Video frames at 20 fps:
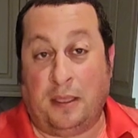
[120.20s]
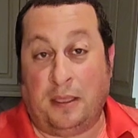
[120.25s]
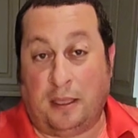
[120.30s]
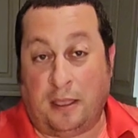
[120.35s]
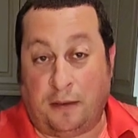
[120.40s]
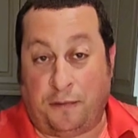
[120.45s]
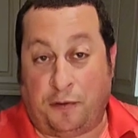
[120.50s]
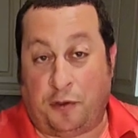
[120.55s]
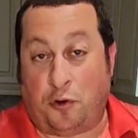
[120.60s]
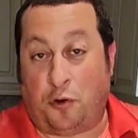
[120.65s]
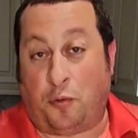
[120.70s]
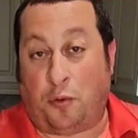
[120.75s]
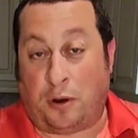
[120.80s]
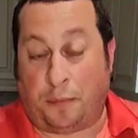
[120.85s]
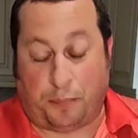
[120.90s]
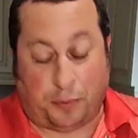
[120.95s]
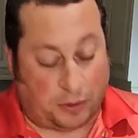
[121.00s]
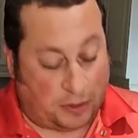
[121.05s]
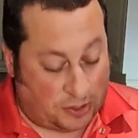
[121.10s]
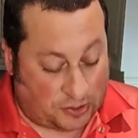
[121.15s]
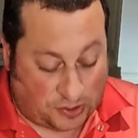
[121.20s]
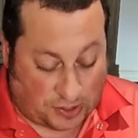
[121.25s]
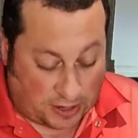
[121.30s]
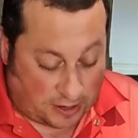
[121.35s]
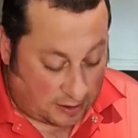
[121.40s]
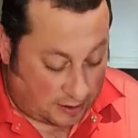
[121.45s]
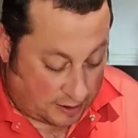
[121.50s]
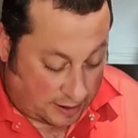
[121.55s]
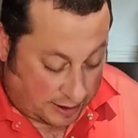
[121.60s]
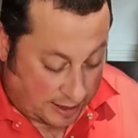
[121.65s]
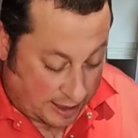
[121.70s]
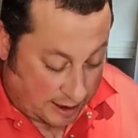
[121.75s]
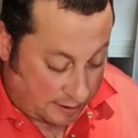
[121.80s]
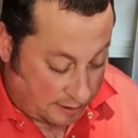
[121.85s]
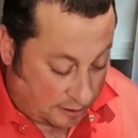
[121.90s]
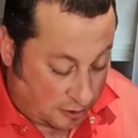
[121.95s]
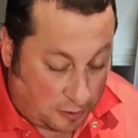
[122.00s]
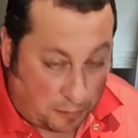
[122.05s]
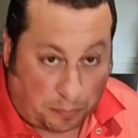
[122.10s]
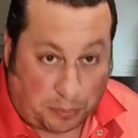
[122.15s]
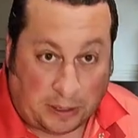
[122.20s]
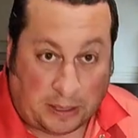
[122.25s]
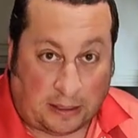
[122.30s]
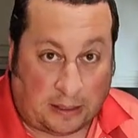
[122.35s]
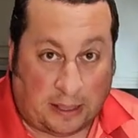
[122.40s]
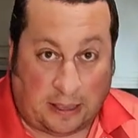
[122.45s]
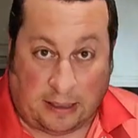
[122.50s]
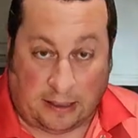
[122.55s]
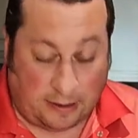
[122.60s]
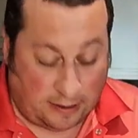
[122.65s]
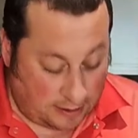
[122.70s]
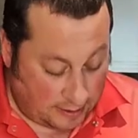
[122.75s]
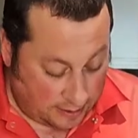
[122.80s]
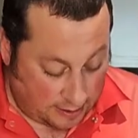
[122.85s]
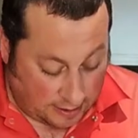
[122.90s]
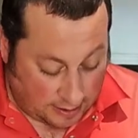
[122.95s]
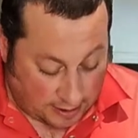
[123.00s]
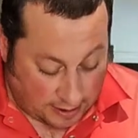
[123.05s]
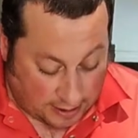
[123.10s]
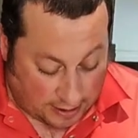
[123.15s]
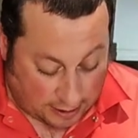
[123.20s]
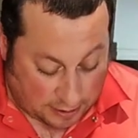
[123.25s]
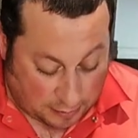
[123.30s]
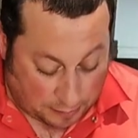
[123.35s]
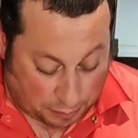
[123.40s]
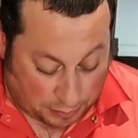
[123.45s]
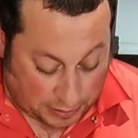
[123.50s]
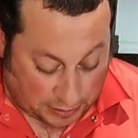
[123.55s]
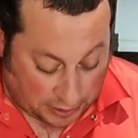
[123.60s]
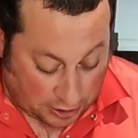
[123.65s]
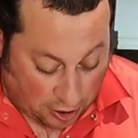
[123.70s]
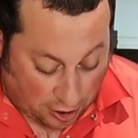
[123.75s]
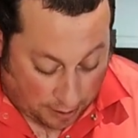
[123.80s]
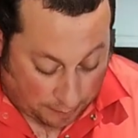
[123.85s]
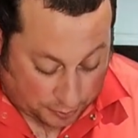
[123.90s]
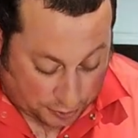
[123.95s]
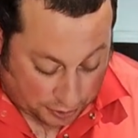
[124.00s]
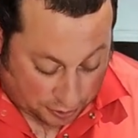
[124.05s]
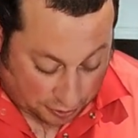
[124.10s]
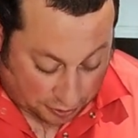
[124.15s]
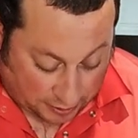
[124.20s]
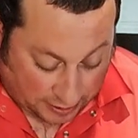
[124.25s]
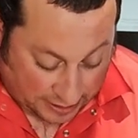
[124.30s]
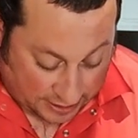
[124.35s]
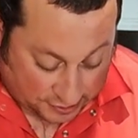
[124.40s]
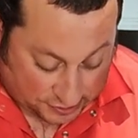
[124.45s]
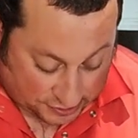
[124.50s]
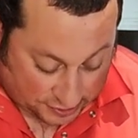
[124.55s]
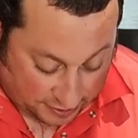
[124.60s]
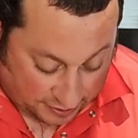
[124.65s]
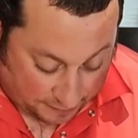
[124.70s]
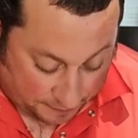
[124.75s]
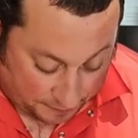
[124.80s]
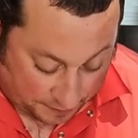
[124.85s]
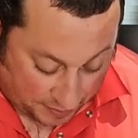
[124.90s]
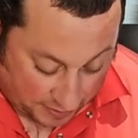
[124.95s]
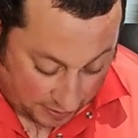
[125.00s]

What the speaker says: If you don't want to put this in, again, completely optional as an